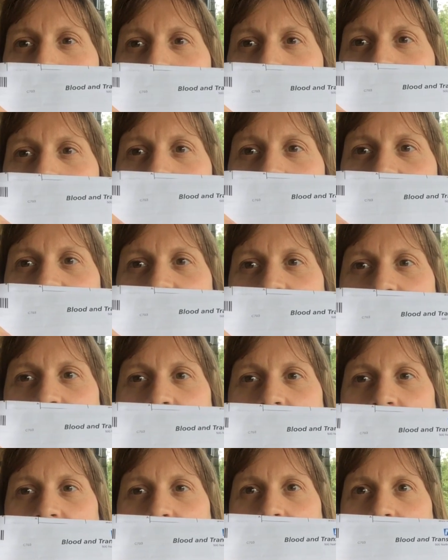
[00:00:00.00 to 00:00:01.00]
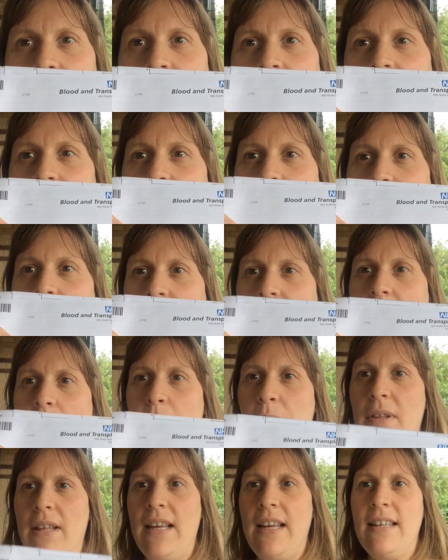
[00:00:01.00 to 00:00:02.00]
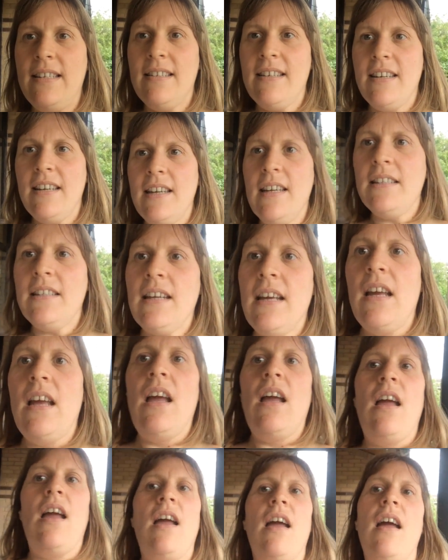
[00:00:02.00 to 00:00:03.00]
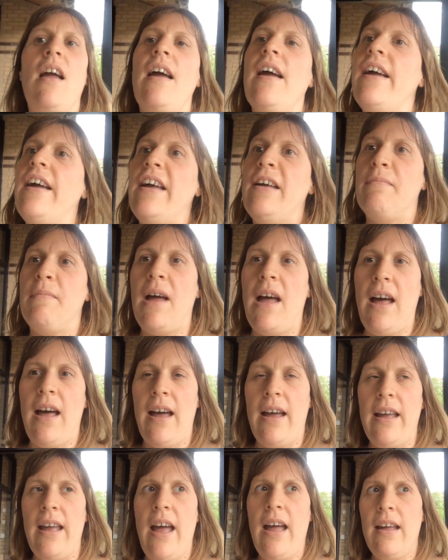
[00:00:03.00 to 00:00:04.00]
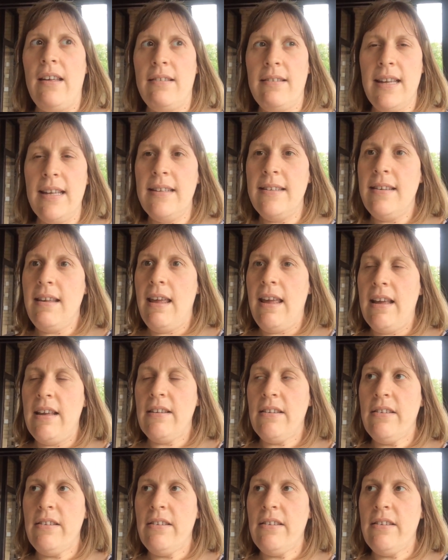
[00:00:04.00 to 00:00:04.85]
form ready to hand in, all completed. I did take